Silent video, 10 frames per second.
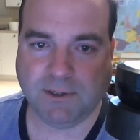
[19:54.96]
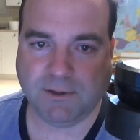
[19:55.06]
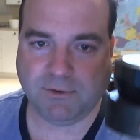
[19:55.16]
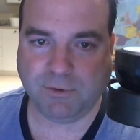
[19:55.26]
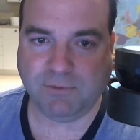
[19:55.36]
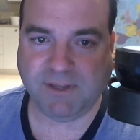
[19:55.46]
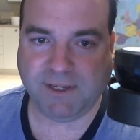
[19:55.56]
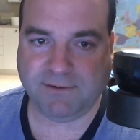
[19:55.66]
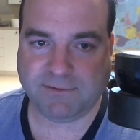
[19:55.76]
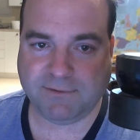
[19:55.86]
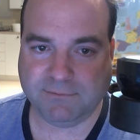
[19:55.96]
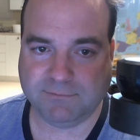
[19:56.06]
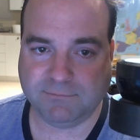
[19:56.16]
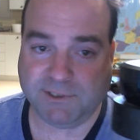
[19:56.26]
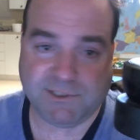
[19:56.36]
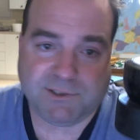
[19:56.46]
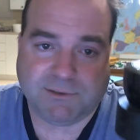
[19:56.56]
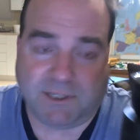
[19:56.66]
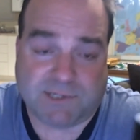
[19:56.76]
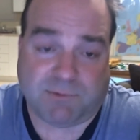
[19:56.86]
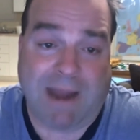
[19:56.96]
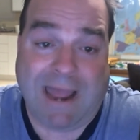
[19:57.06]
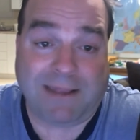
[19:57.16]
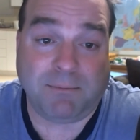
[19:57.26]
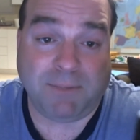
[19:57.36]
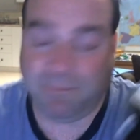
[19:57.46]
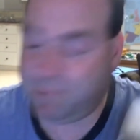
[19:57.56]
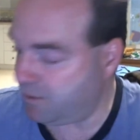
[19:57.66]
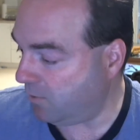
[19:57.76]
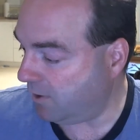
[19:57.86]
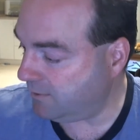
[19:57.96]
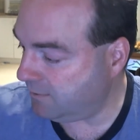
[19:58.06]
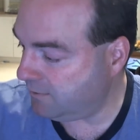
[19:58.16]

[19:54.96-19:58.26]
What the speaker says: two of these, which I just randomly pick one.